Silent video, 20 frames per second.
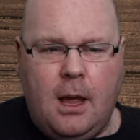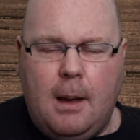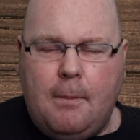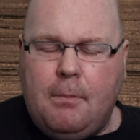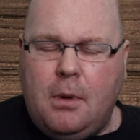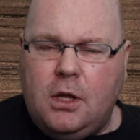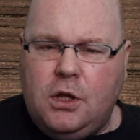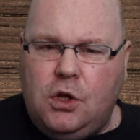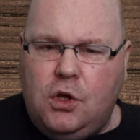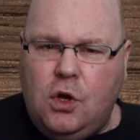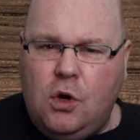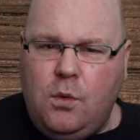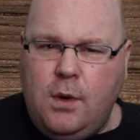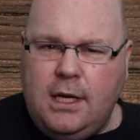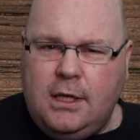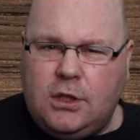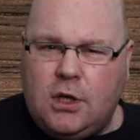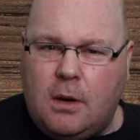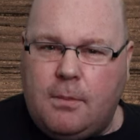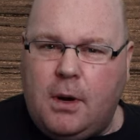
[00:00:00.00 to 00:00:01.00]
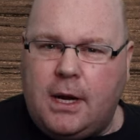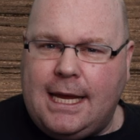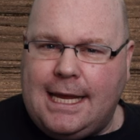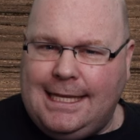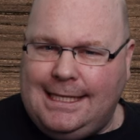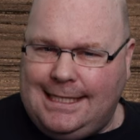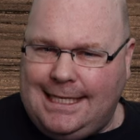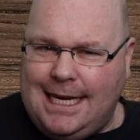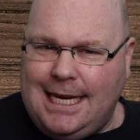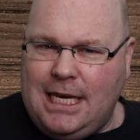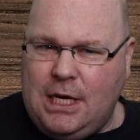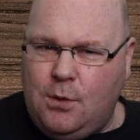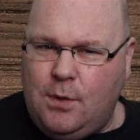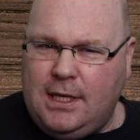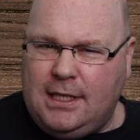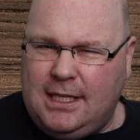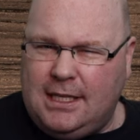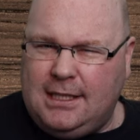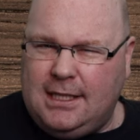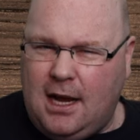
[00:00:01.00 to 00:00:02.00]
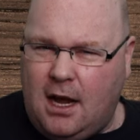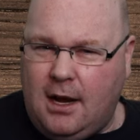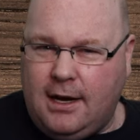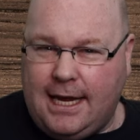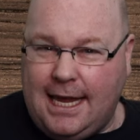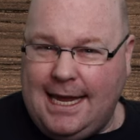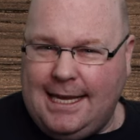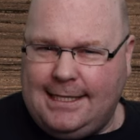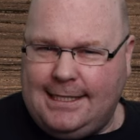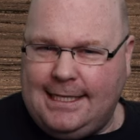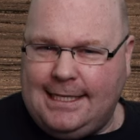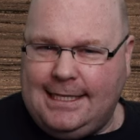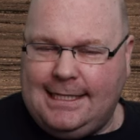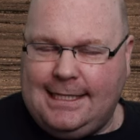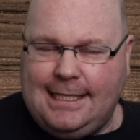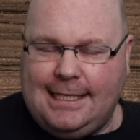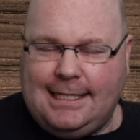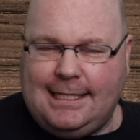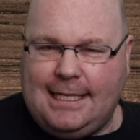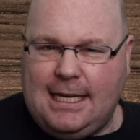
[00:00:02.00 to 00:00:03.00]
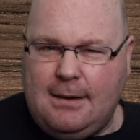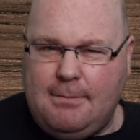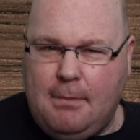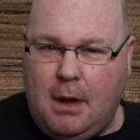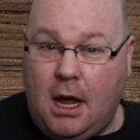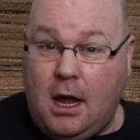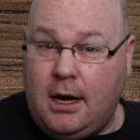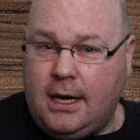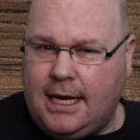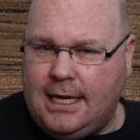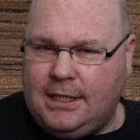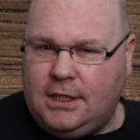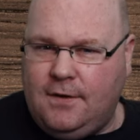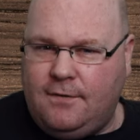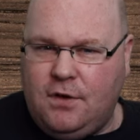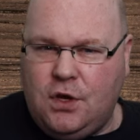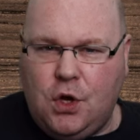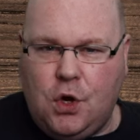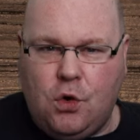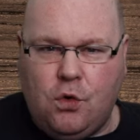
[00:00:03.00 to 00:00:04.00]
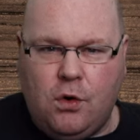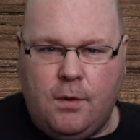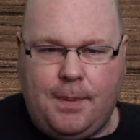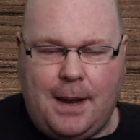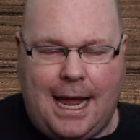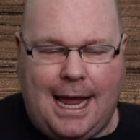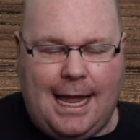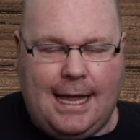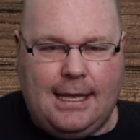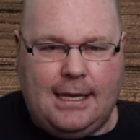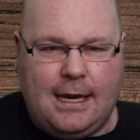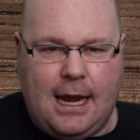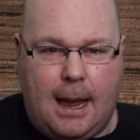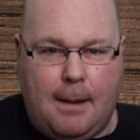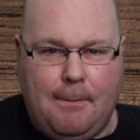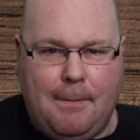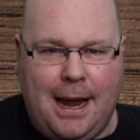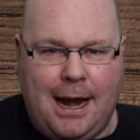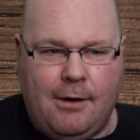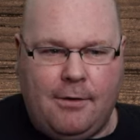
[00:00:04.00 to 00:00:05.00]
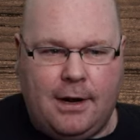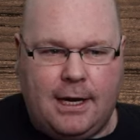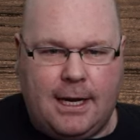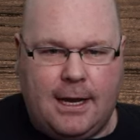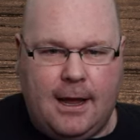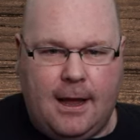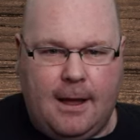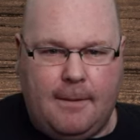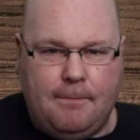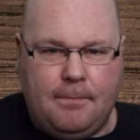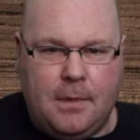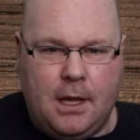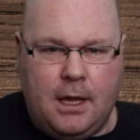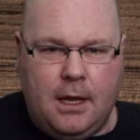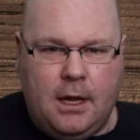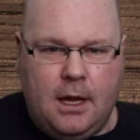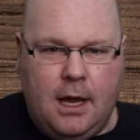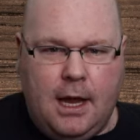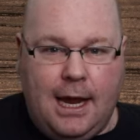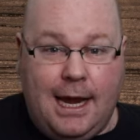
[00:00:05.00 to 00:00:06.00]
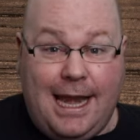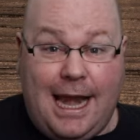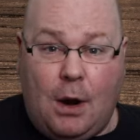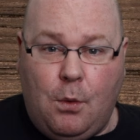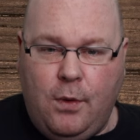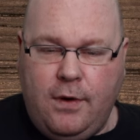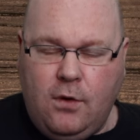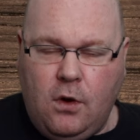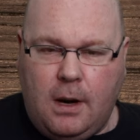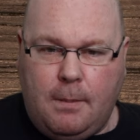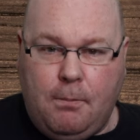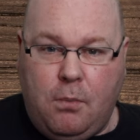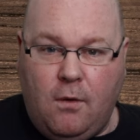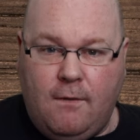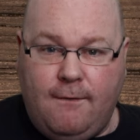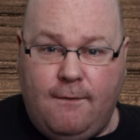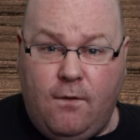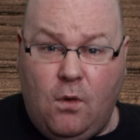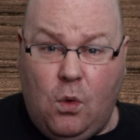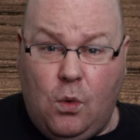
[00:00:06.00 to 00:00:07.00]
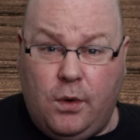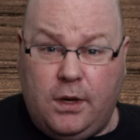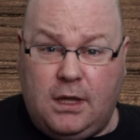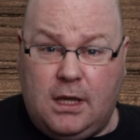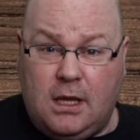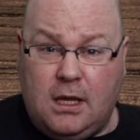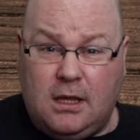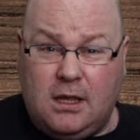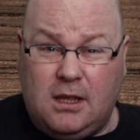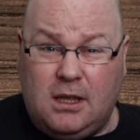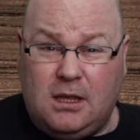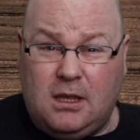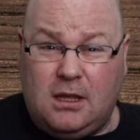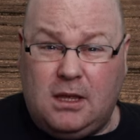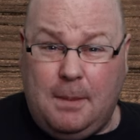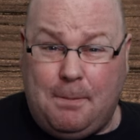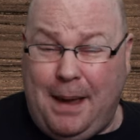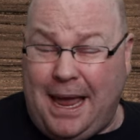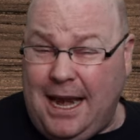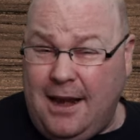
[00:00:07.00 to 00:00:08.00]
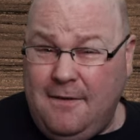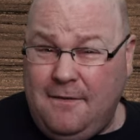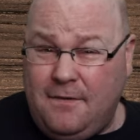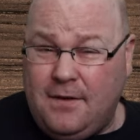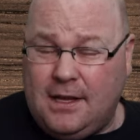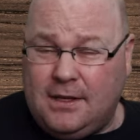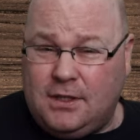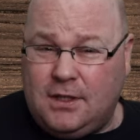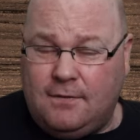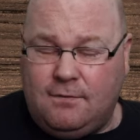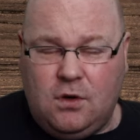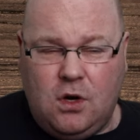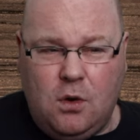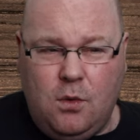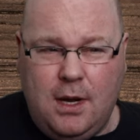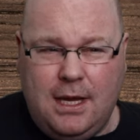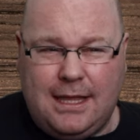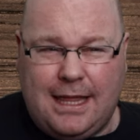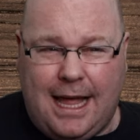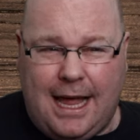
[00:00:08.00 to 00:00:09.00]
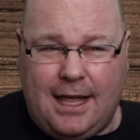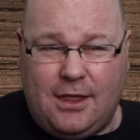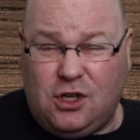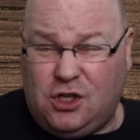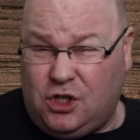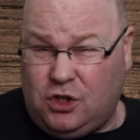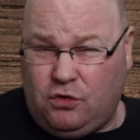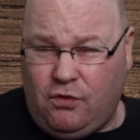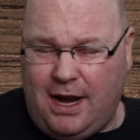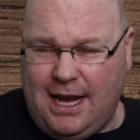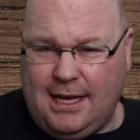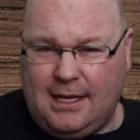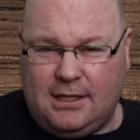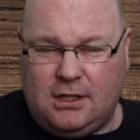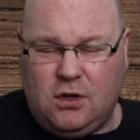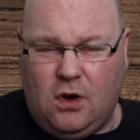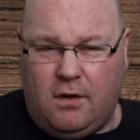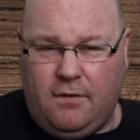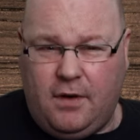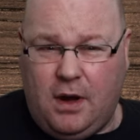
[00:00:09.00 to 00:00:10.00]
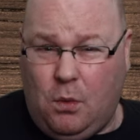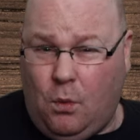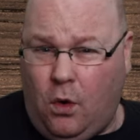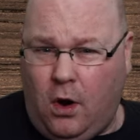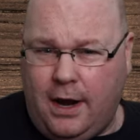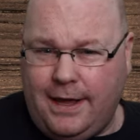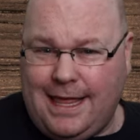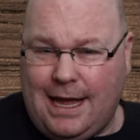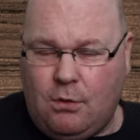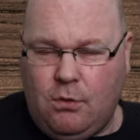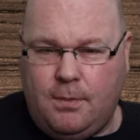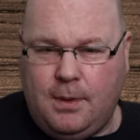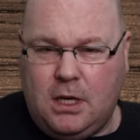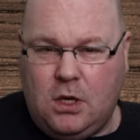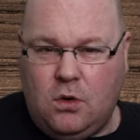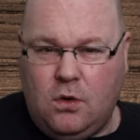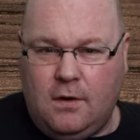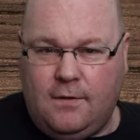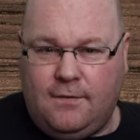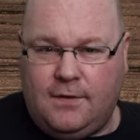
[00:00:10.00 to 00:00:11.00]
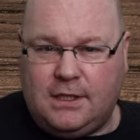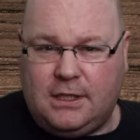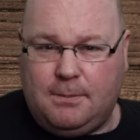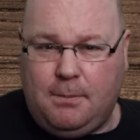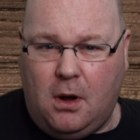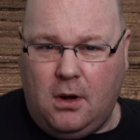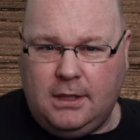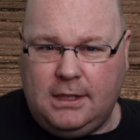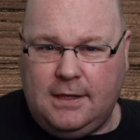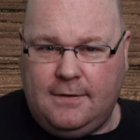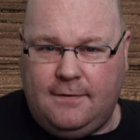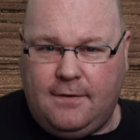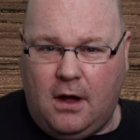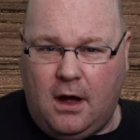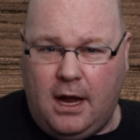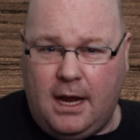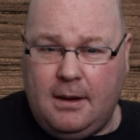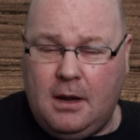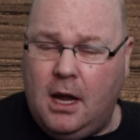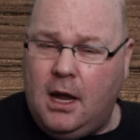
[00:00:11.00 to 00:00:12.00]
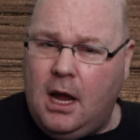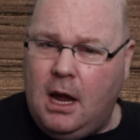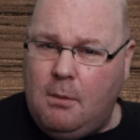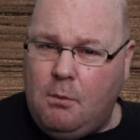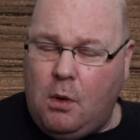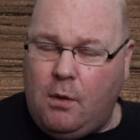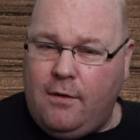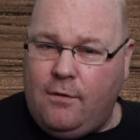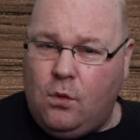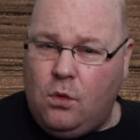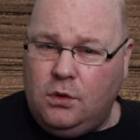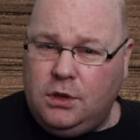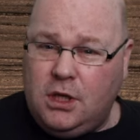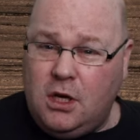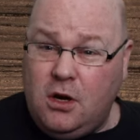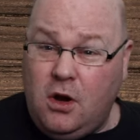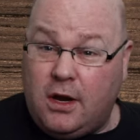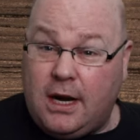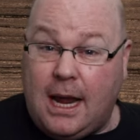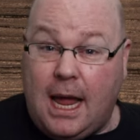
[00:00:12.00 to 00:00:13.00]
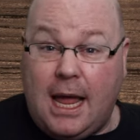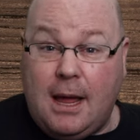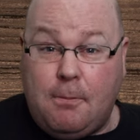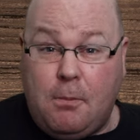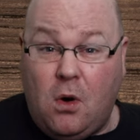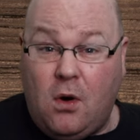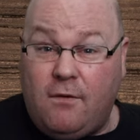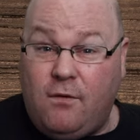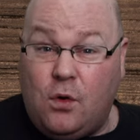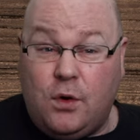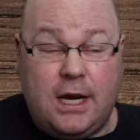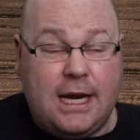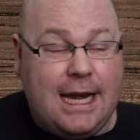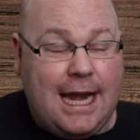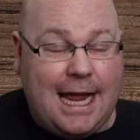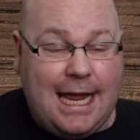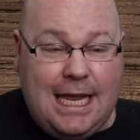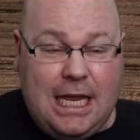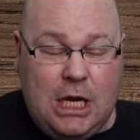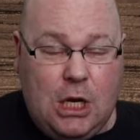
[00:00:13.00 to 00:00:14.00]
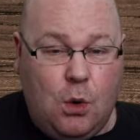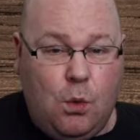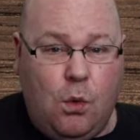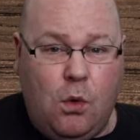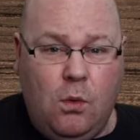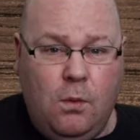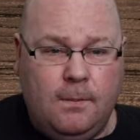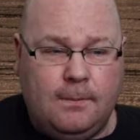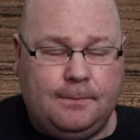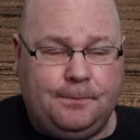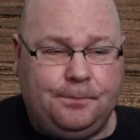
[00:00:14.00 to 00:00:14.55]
but doing so by continuing to target its existing markets of Europe and America. Now, we've got to put forward the benefits of doing that, the strengths of it, why that would be good for Spotify, but we've also got to put forward an equal